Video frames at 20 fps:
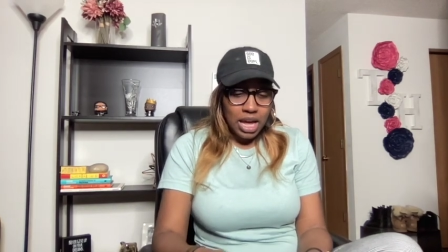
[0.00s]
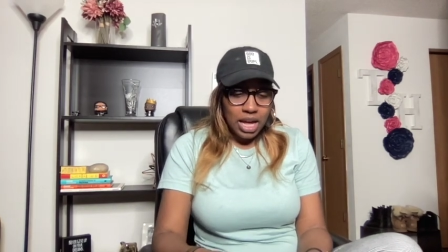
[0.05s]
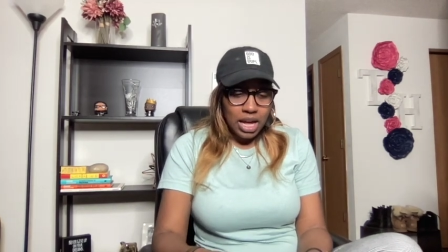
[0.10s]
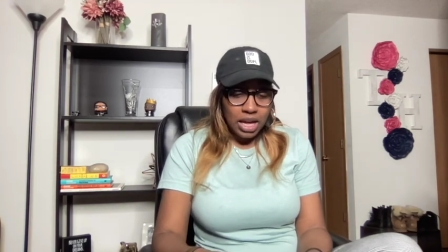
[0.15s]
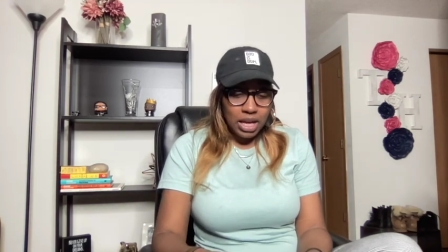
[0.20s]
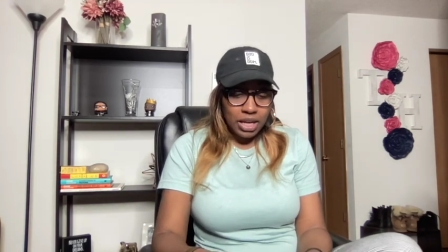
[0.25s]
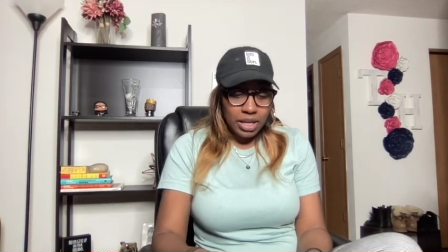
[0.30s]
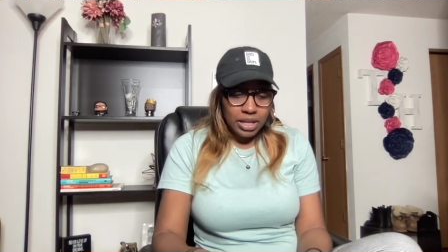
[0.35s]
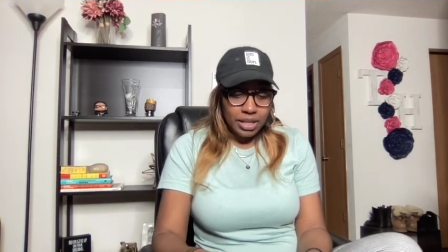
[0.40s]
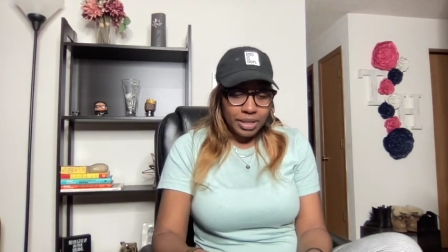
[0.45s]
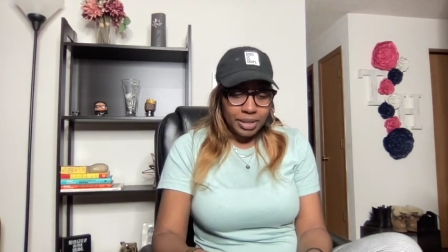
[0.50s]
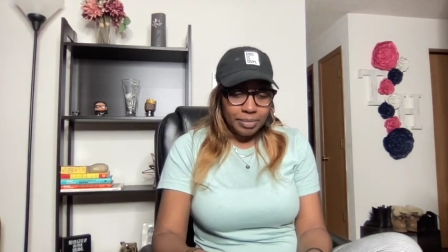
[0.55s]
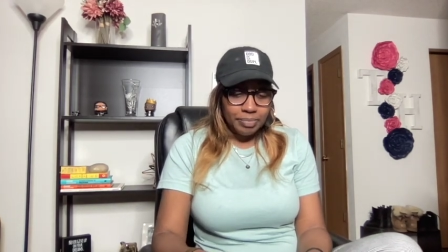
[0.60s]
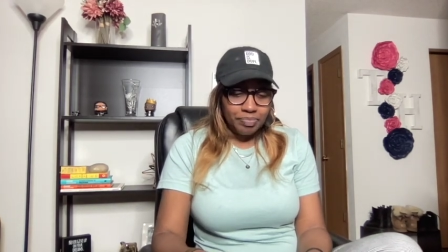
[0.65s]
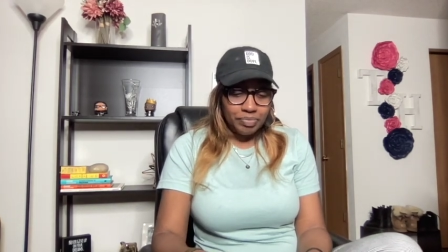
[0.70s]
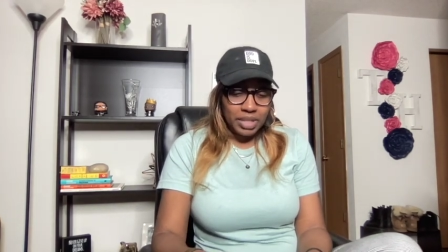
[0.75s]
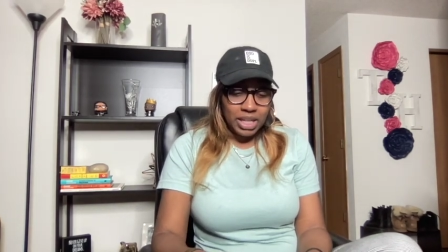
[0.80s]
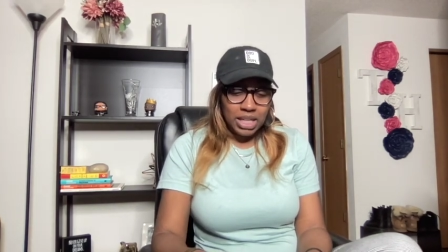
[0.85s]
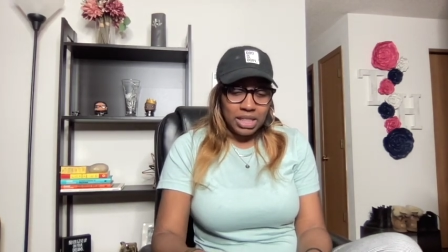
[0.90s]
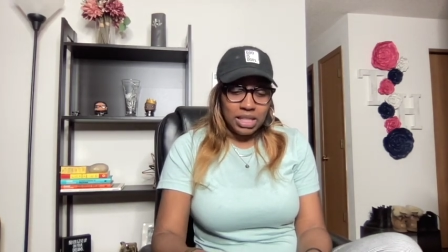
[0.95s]

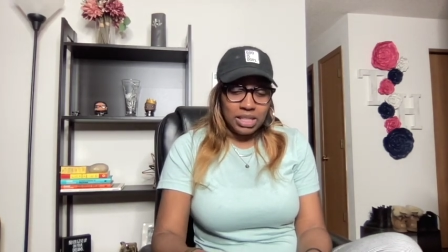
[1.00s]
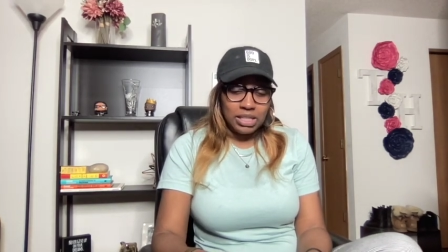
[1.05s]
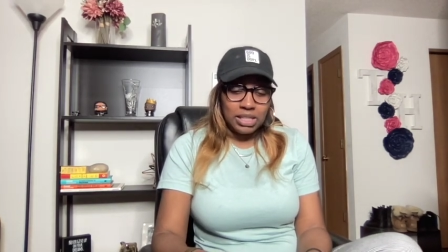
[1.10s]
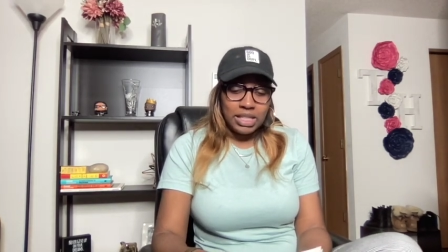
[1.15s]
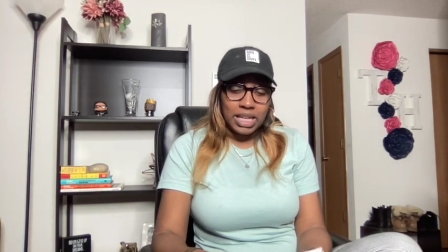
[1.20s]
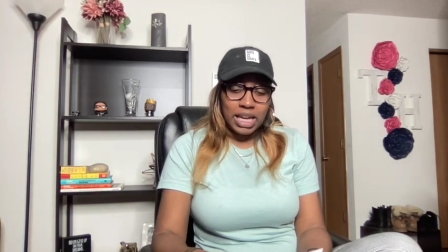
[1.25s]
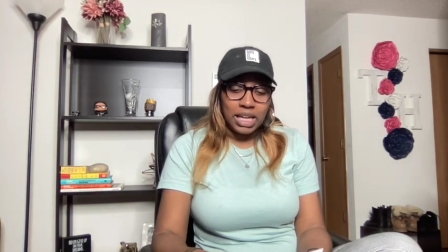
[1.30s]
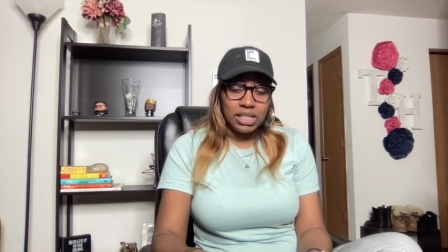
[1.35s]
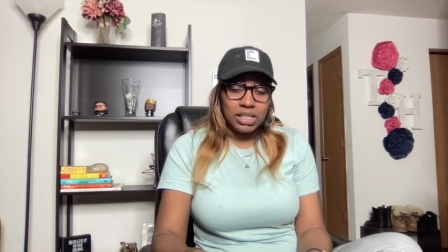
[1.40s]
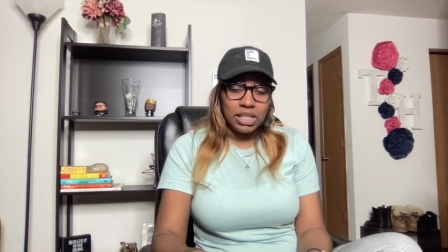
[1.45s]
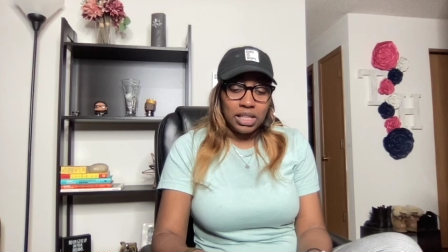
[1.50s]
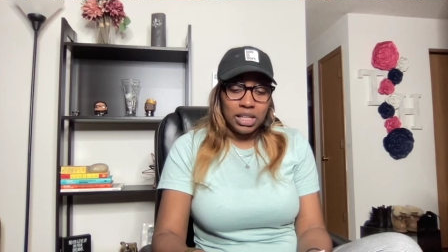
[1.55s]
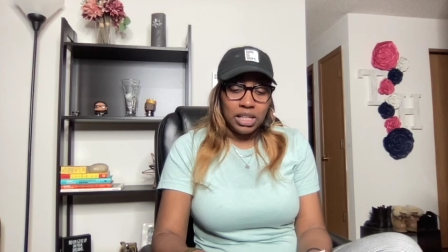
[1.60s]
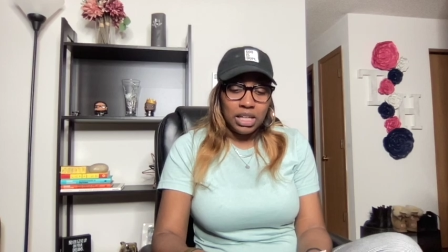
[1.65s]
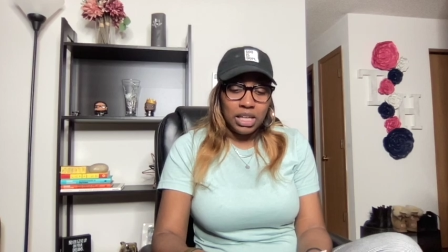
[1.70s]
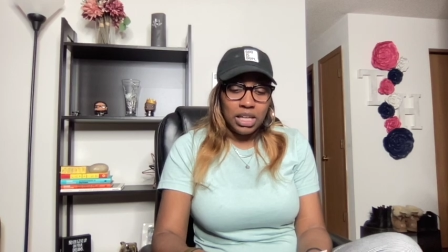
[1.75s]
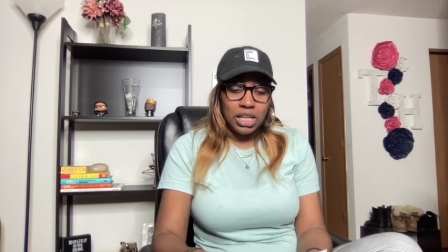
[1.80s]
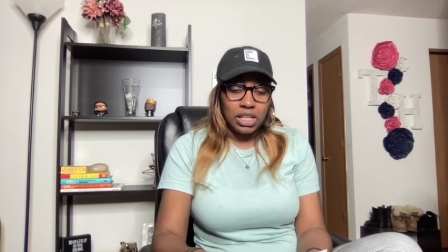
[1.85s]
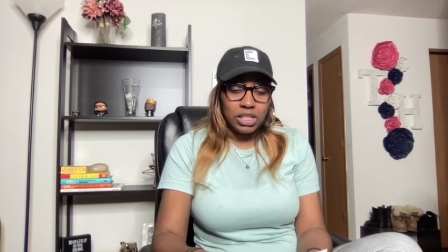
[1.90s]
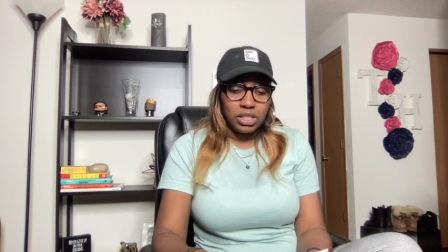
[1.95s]
And then Zach said
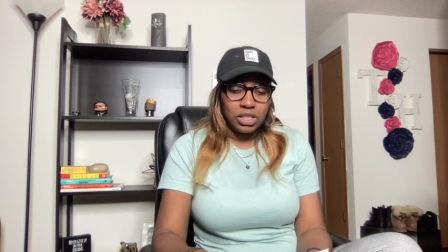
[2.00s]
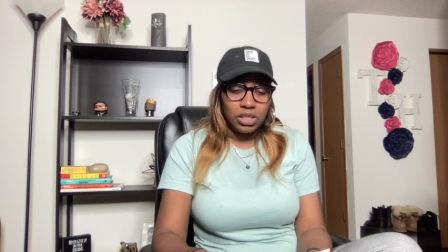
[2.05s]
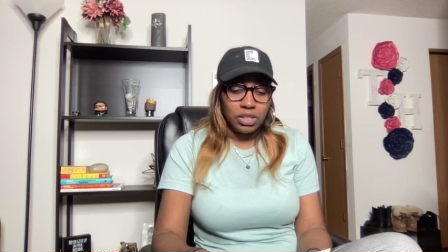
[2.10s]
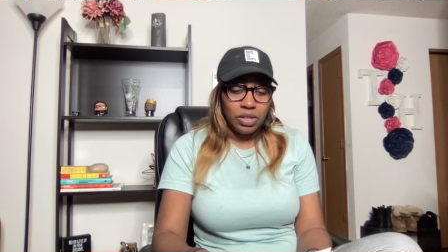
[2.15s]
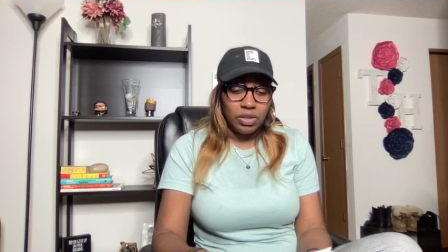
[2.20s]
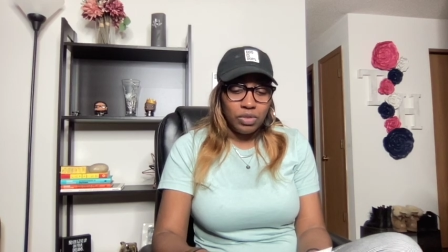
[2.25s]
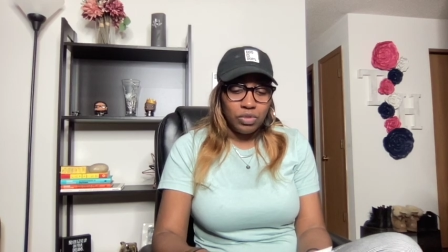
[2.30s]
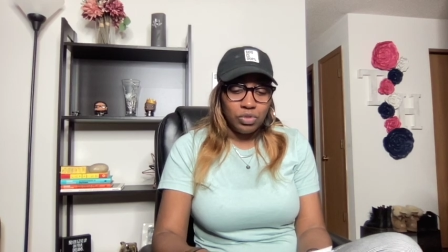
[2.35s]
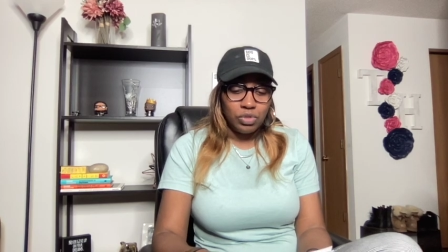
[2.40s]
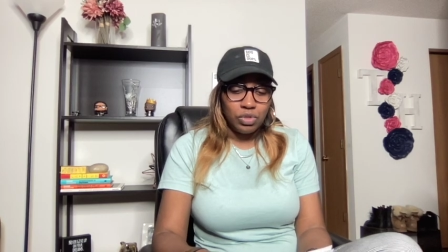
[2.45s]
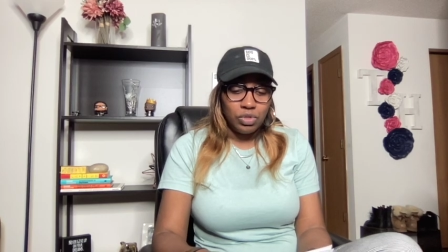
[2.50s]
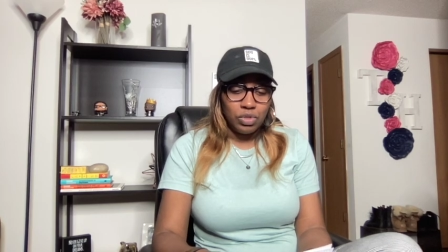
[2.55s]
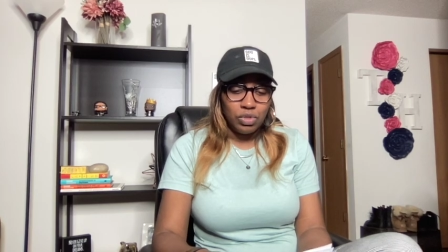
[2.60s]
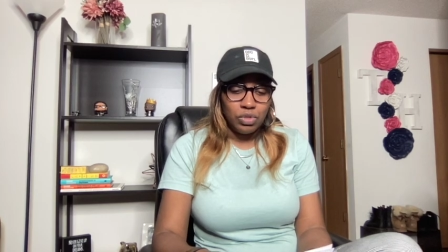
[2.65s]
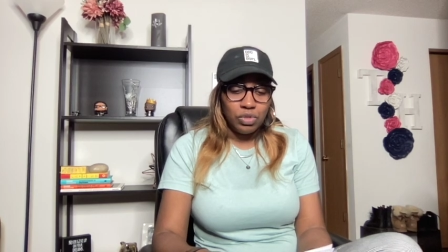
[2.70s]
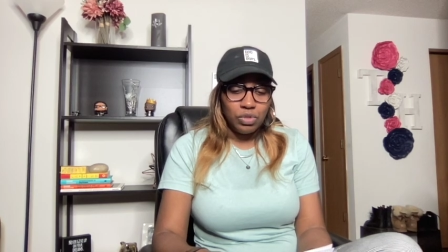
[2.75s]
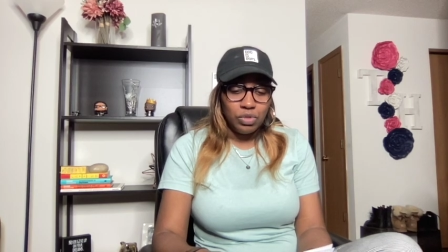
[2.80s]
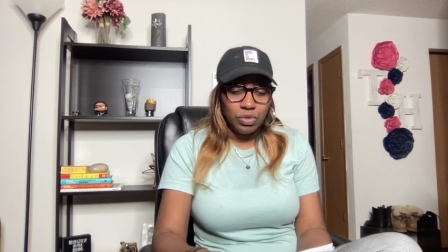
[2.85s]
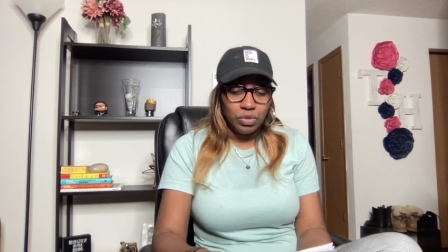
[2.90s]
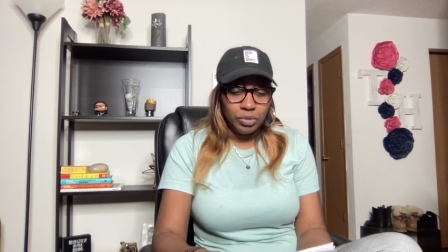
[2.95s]
he has learned
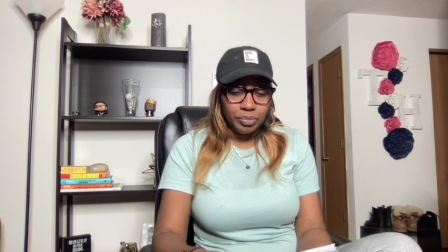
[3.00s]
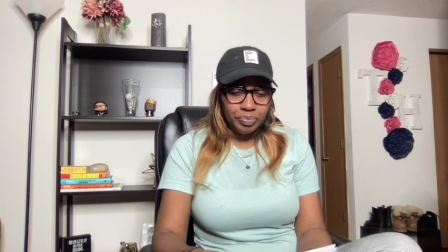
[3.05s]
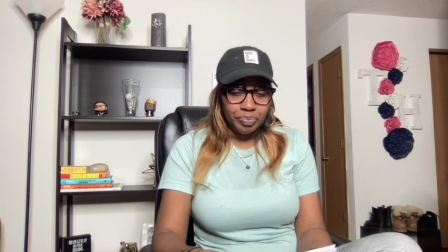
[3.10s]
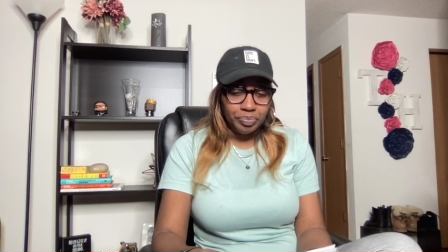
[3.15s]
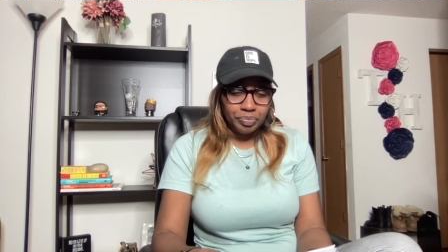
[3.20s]
to